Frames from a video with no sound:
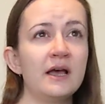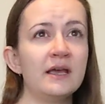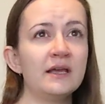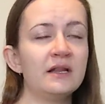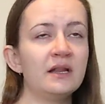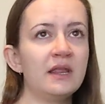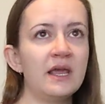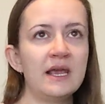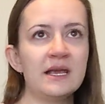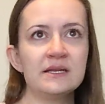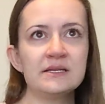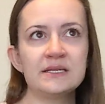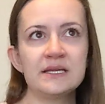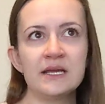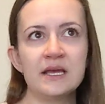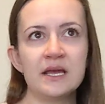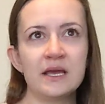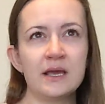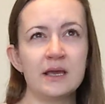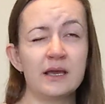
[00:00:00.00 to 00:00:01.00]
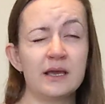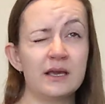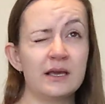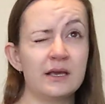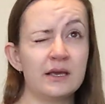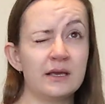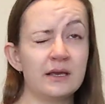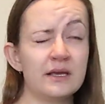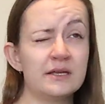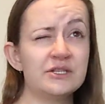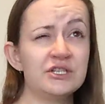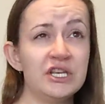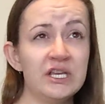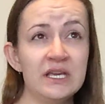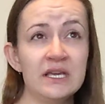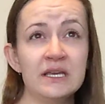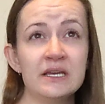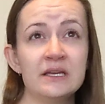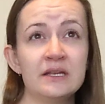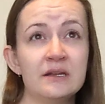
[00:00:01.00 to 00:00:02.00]
Atlantic,
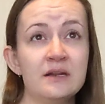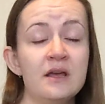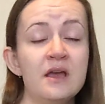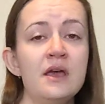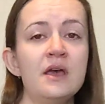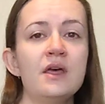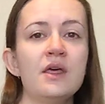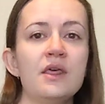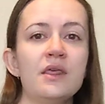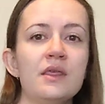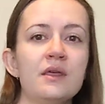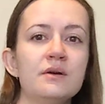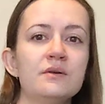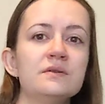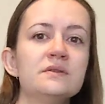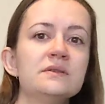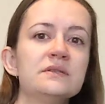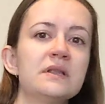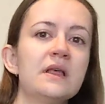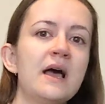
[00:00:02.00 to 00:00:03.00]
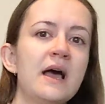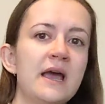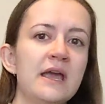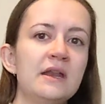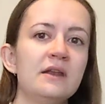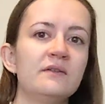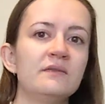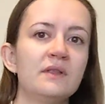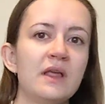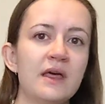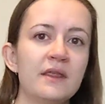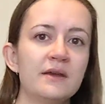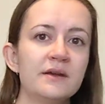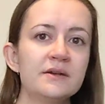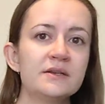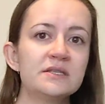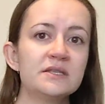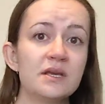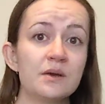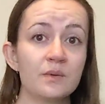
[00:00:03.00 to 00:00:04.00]
Aegean, those line of
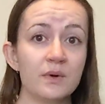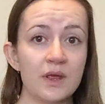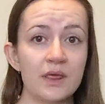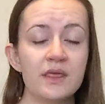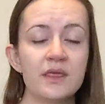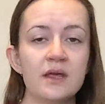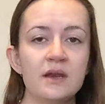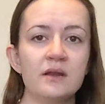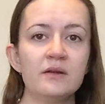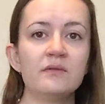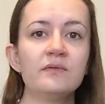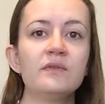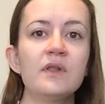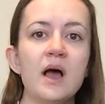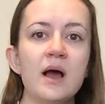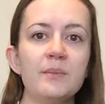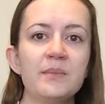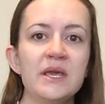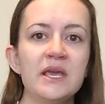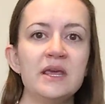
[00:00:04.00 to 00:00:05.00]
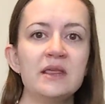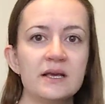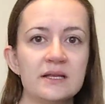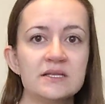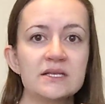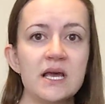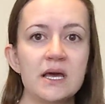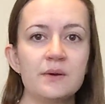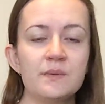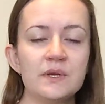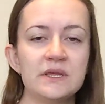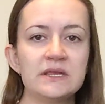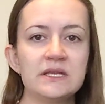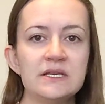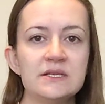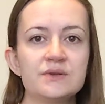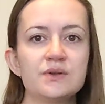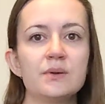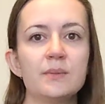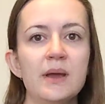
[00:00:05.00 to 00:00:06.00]
leathers that were thin and floppy. That's kind of what
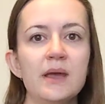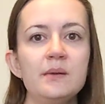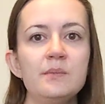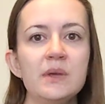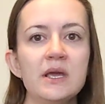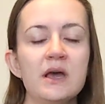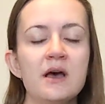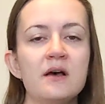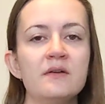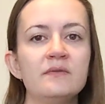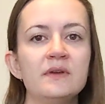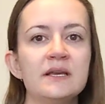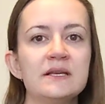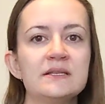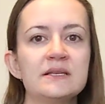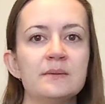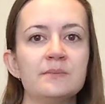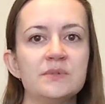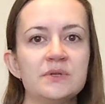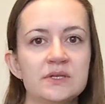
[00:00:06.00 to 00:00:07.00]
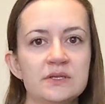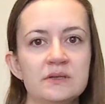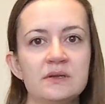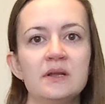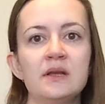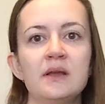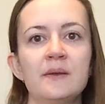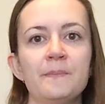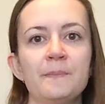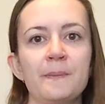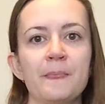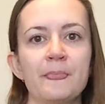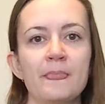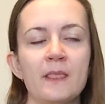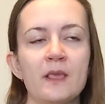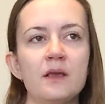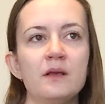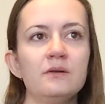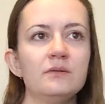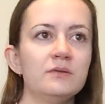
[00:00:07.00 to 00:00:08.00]
these remind me of, except
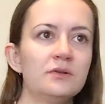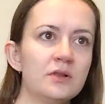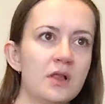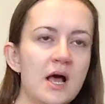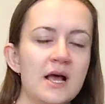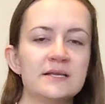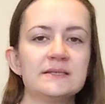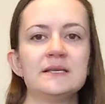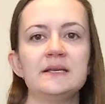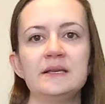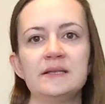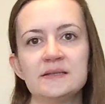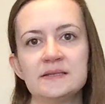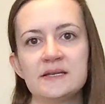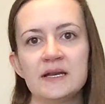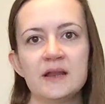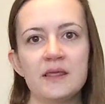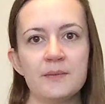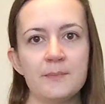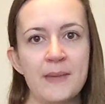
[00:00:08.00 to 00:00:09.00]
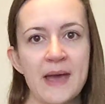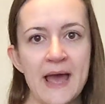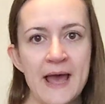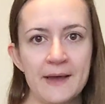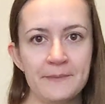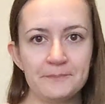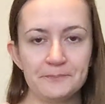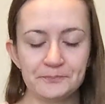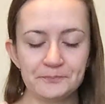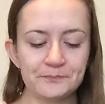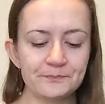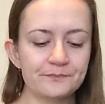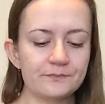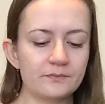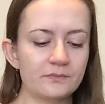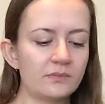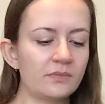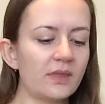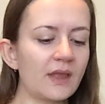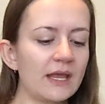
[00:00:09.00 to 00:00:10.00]
glossy instead of the matte.
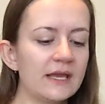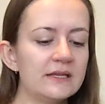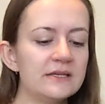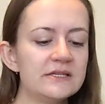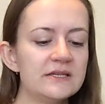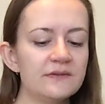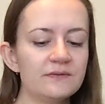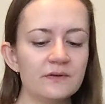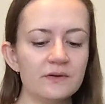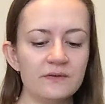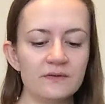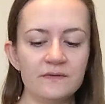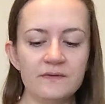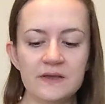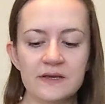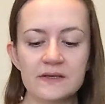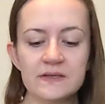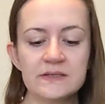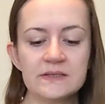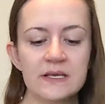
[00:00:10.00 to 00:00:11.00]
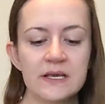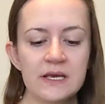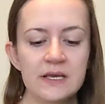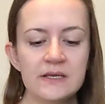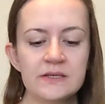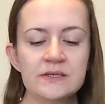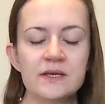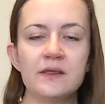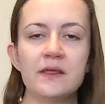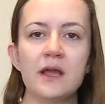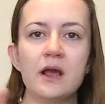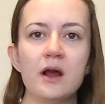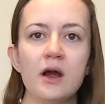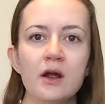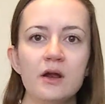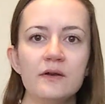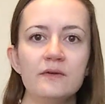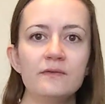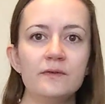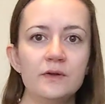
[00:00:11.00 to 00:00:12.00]
and different feels. So they
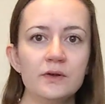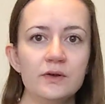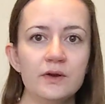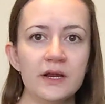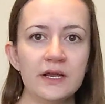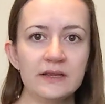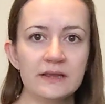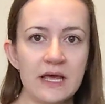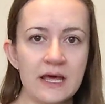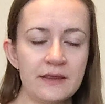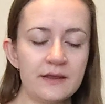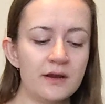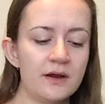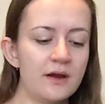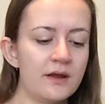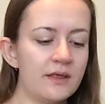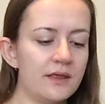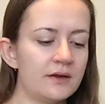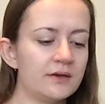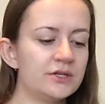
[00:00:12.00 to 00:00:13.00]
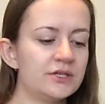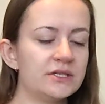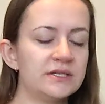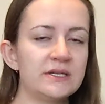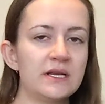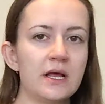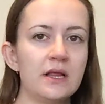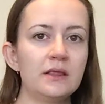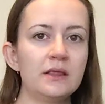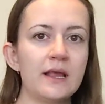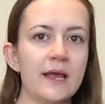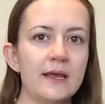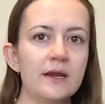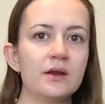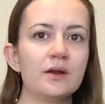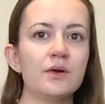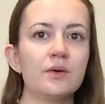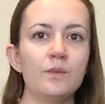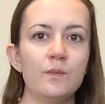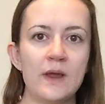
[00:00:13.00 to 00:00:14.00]
are full grain leather, they're just a
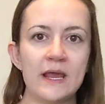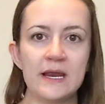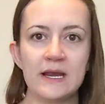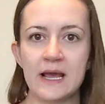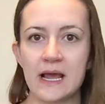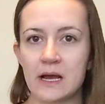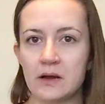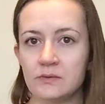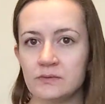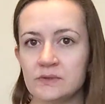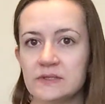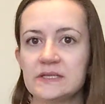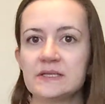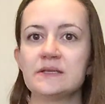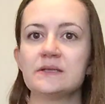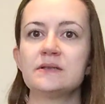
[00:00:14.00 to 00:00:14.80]
lighter weight ounce.